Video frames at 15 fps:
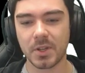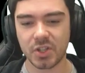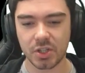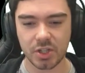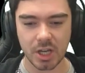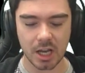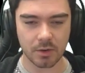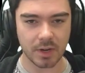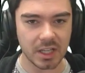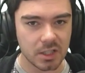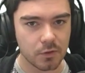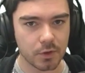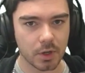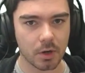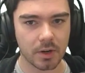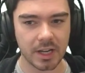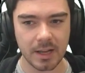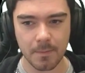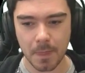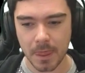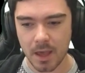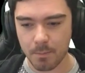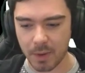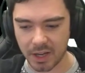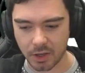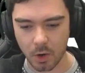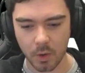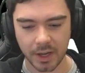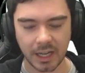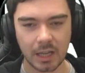She generates fury by
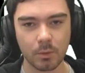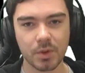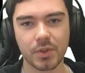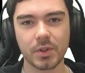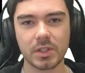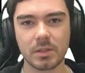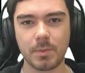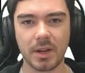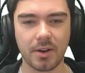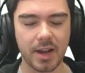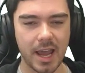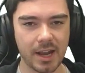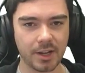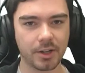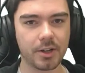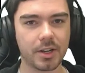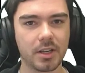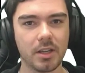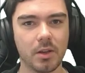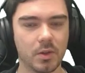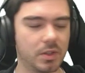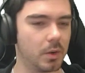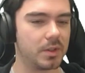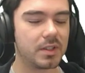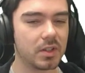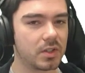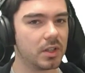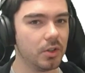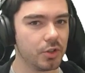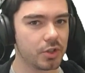going in with her spear, hitting her Q. So it's a
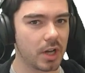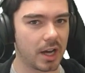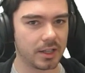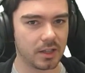skill shot.